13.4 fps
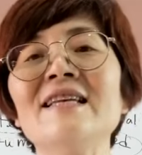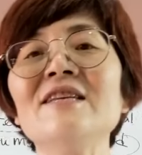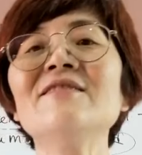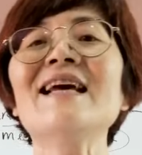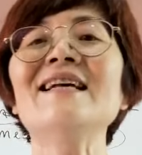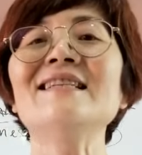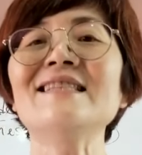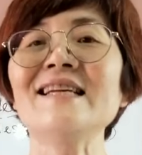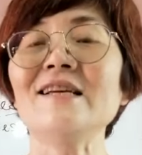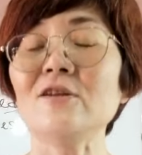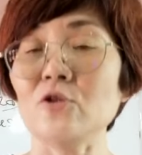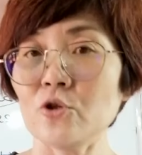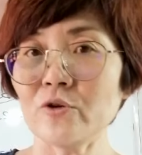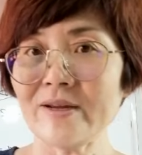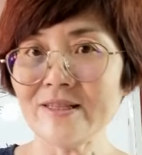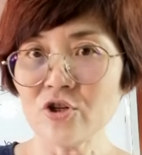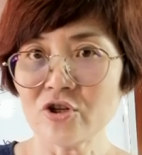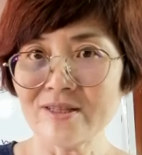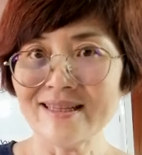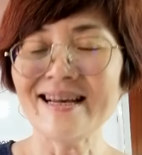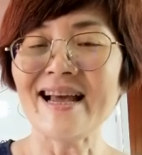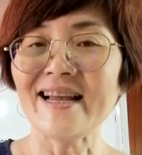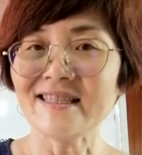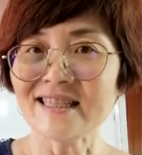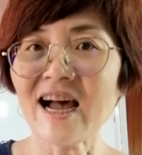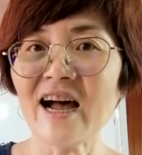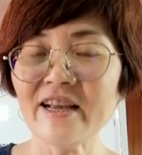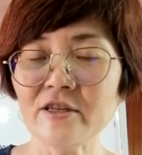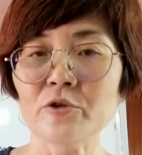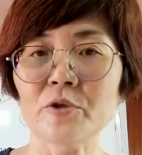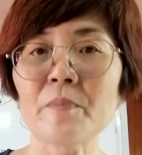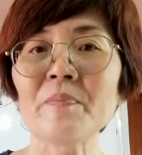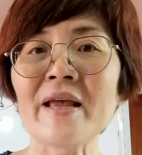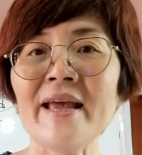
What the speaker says: you can say traditional attires,